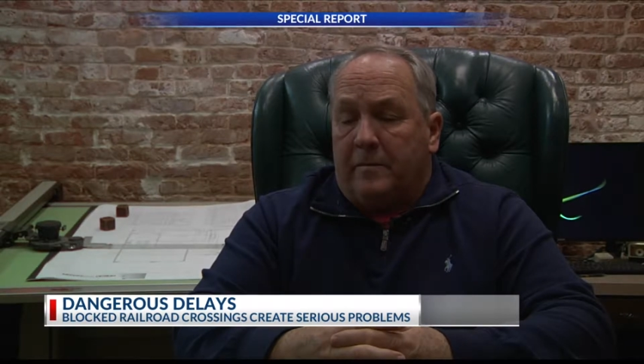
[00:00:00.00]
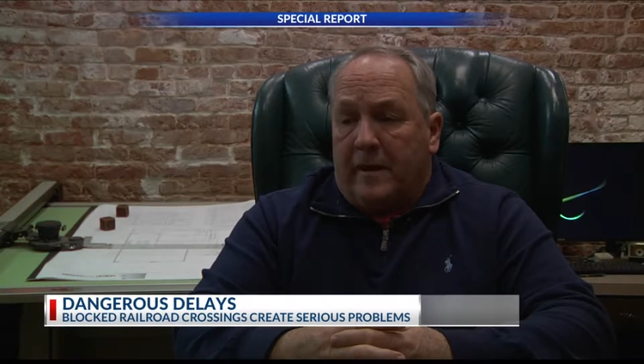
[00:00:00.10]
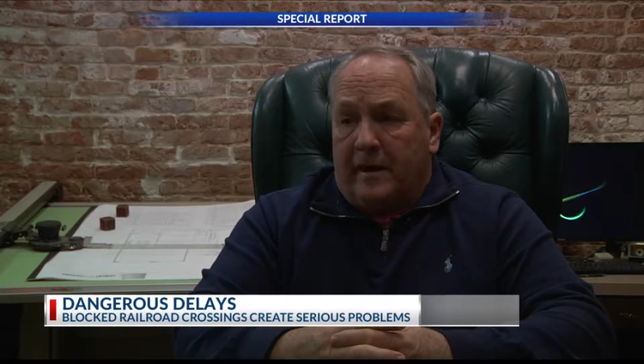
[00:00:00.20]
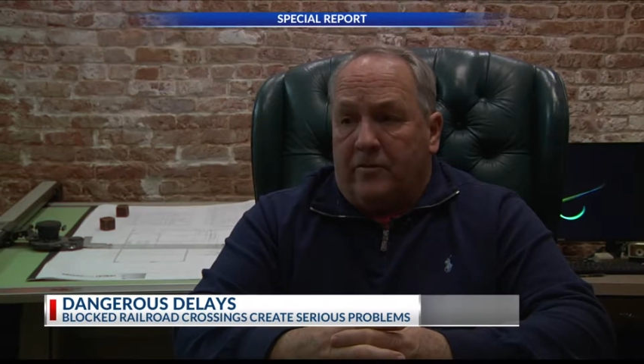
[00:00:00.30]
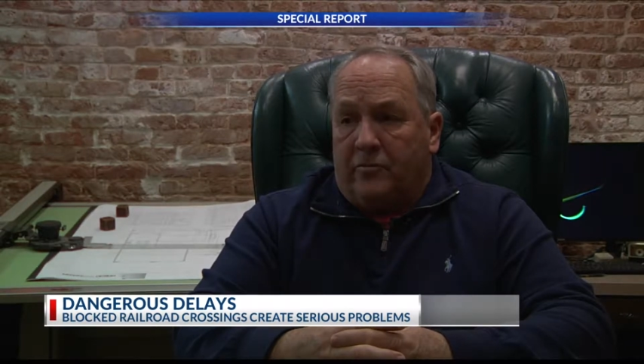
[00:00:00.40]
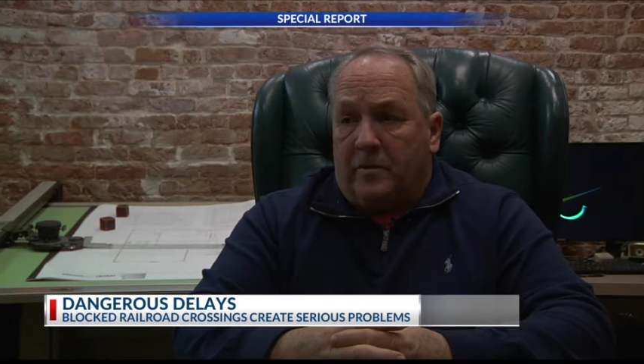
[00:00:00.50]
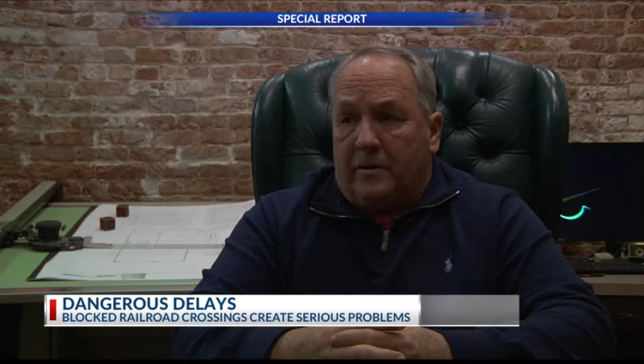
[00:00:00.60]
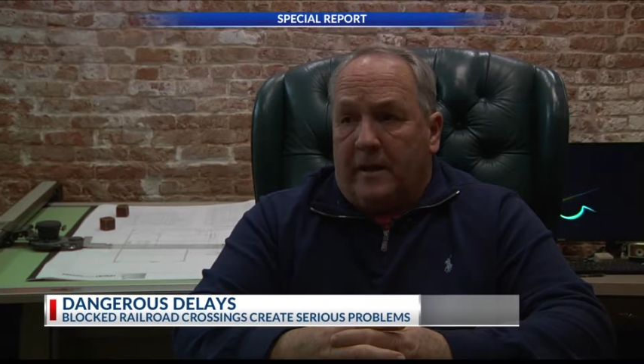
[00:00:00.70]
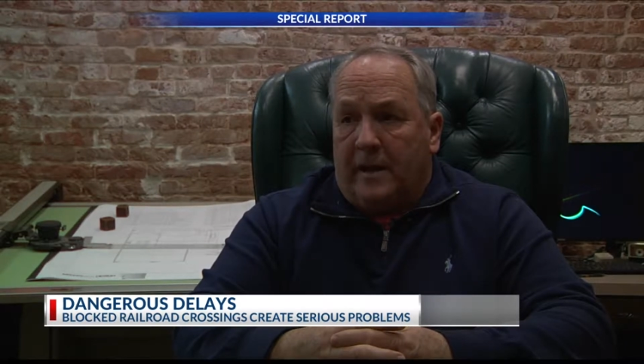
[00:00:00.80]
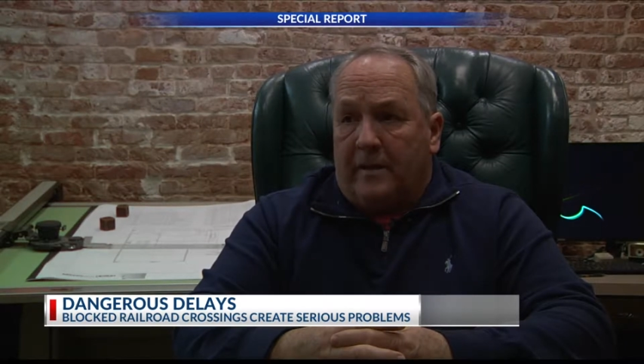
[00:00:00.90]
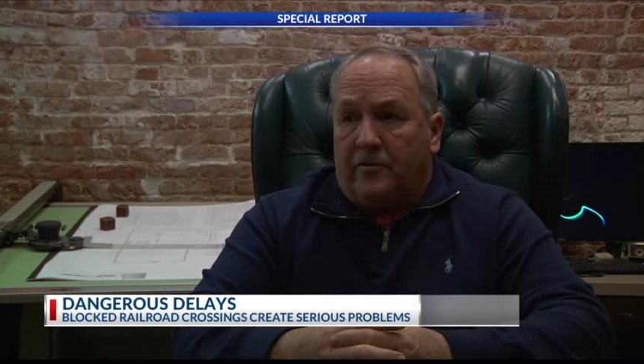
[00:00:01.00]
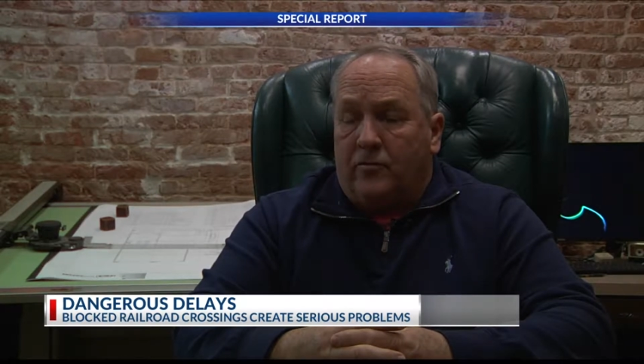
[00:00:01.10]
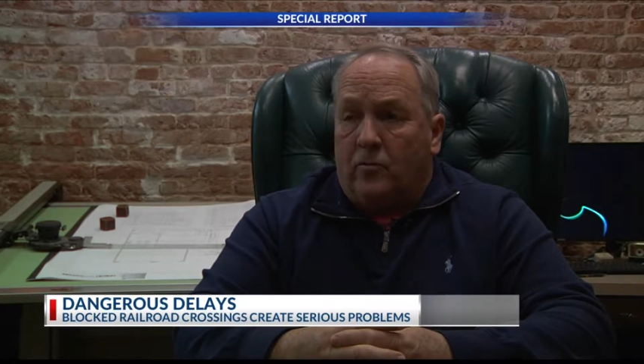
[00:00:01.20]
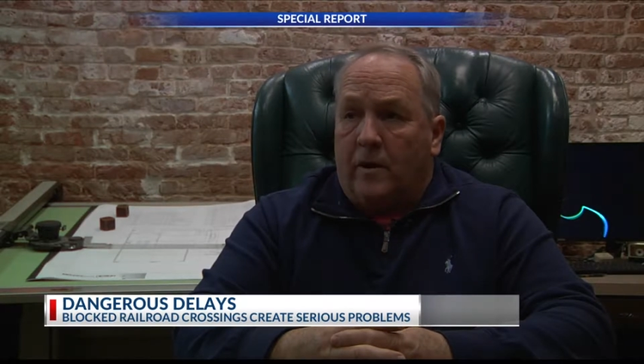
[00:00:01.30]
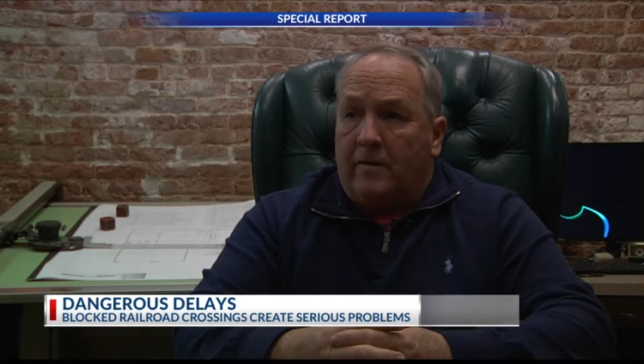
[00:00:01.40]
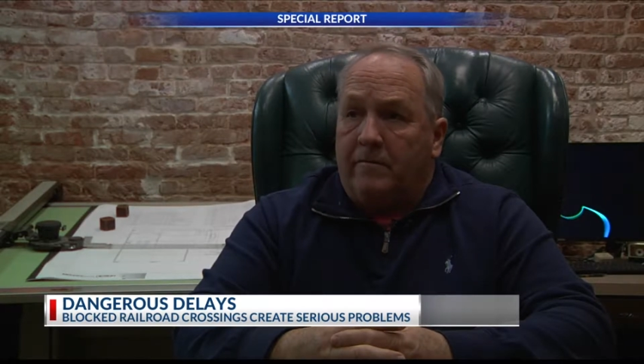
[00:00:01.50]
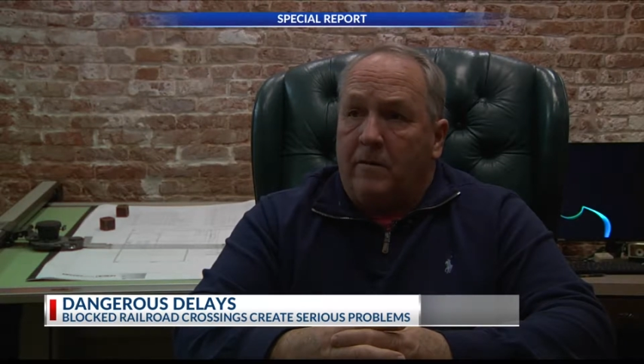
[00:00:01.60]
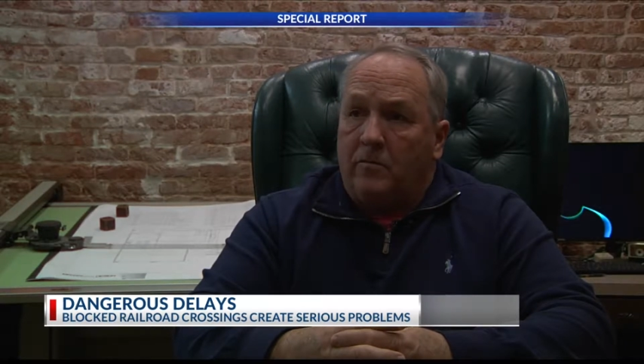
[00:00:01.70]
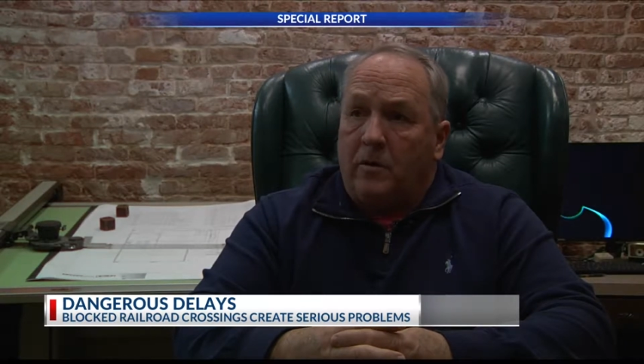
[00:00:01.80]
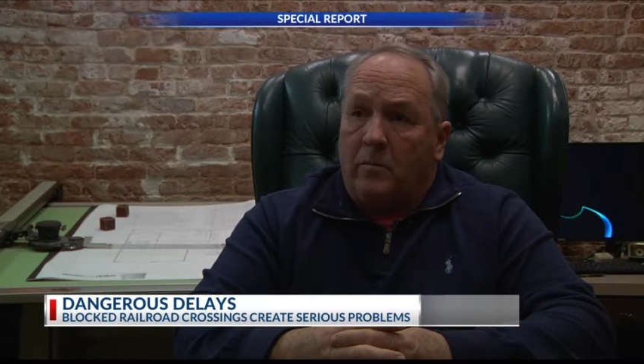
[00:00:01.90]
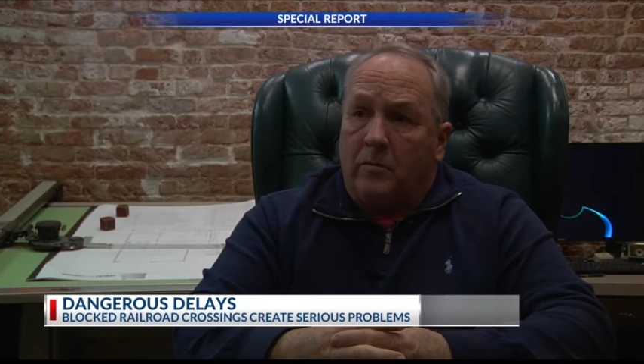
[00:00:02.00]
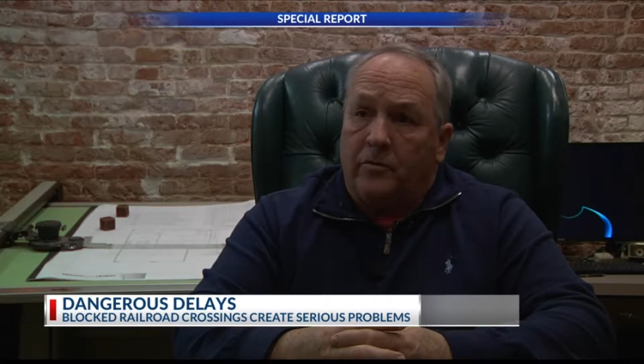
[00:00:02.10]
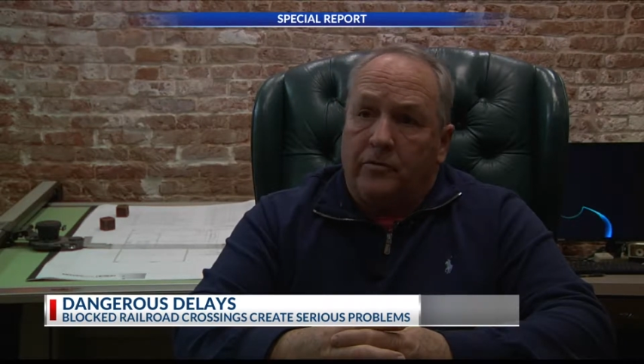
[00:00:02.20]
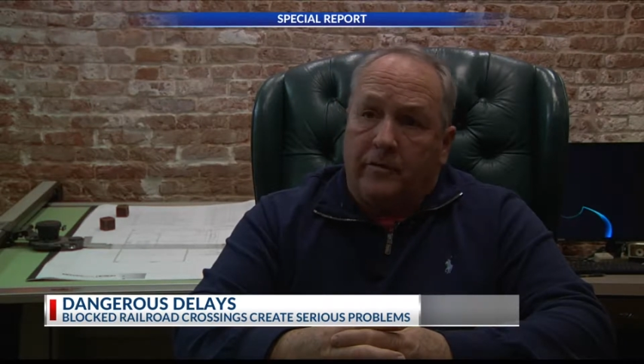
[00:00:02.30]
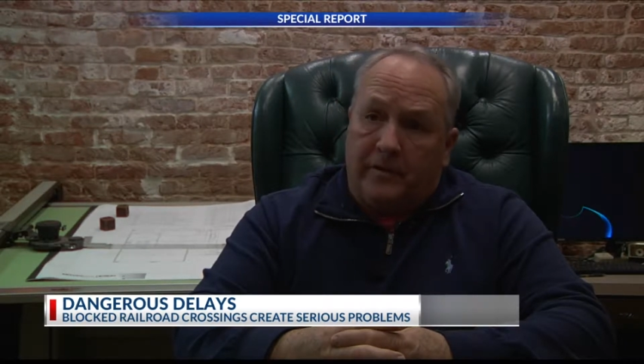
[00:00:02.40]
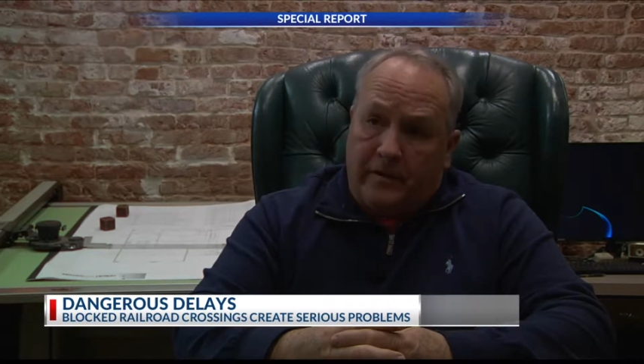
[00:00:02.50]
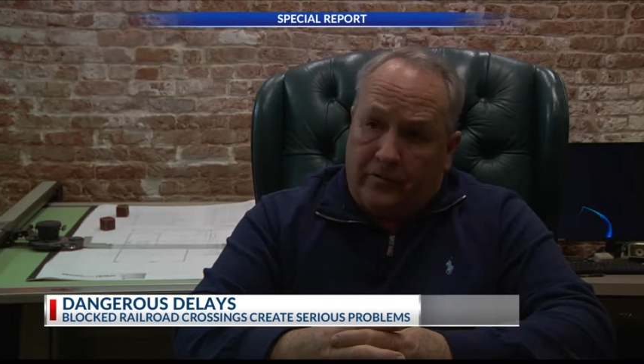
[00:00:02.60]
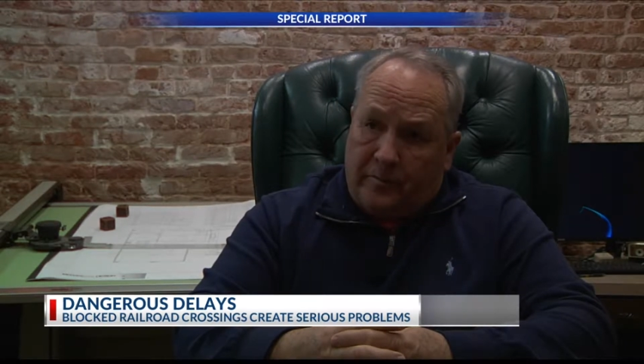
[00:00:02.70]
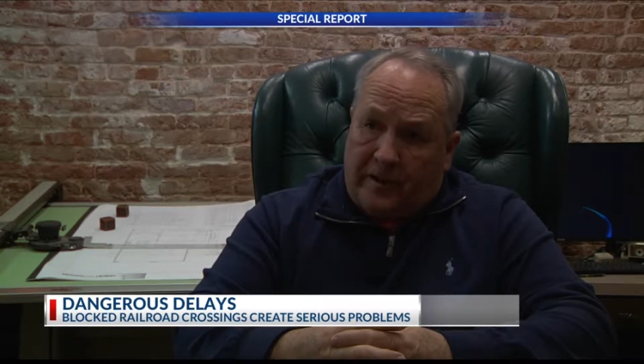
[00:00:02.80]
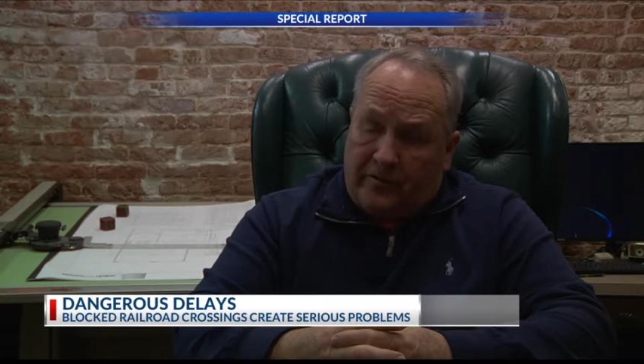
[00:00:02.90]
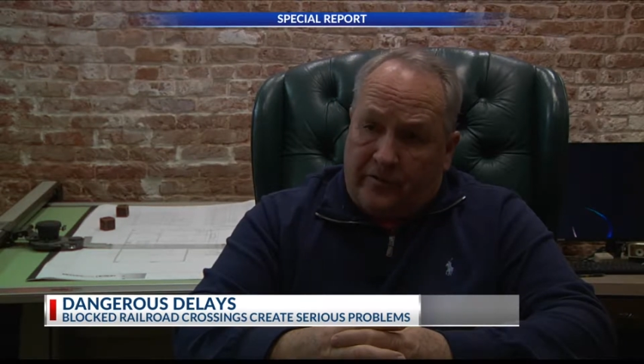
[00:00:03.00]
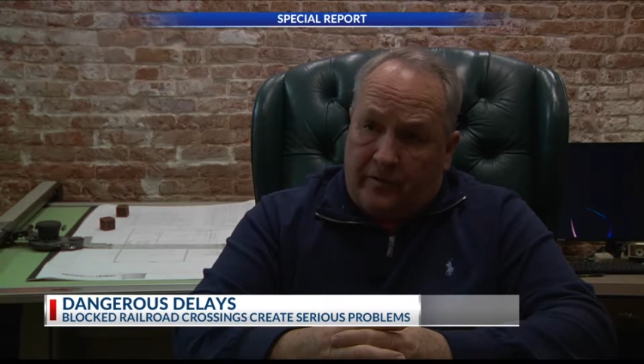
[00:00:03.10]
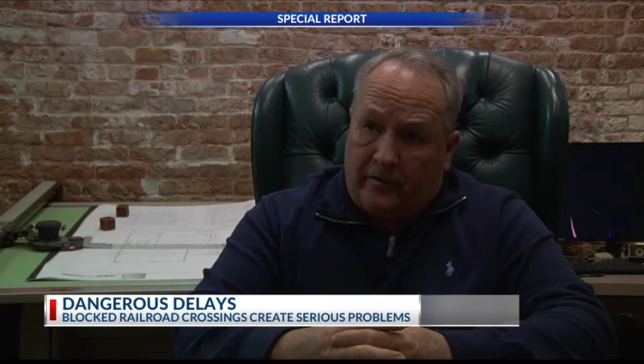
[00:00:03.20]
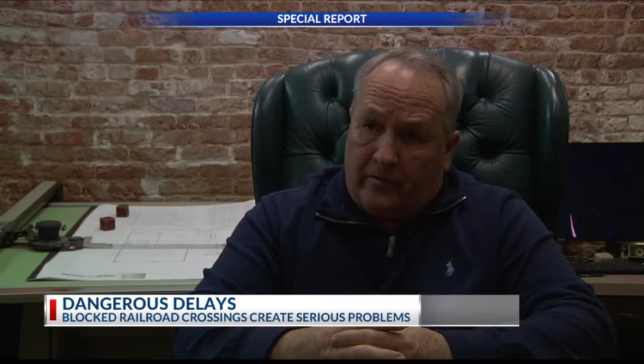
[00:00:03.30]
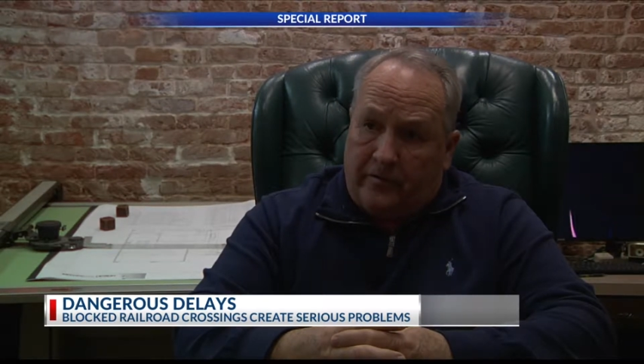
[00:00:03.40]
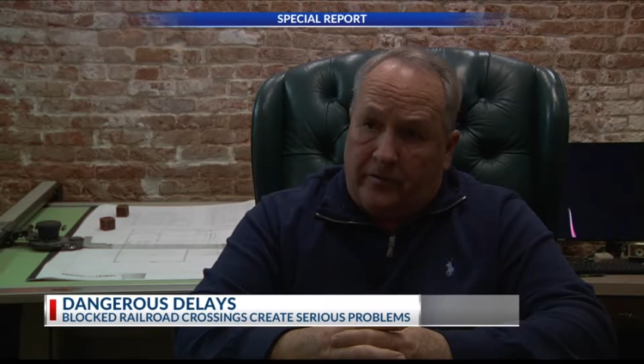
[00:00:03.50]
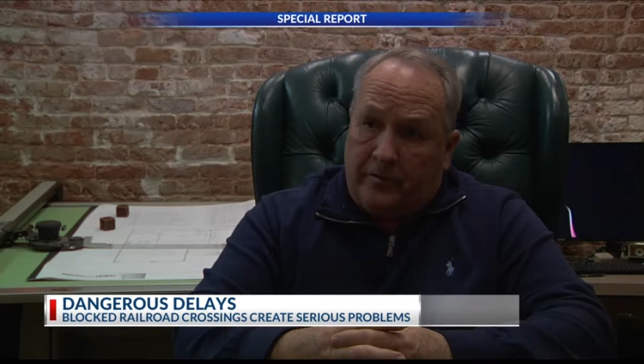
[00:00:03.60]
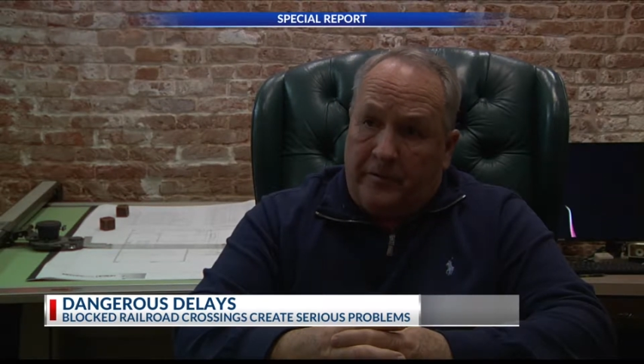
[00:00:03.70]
management has direct phone numbers to the dispatch centers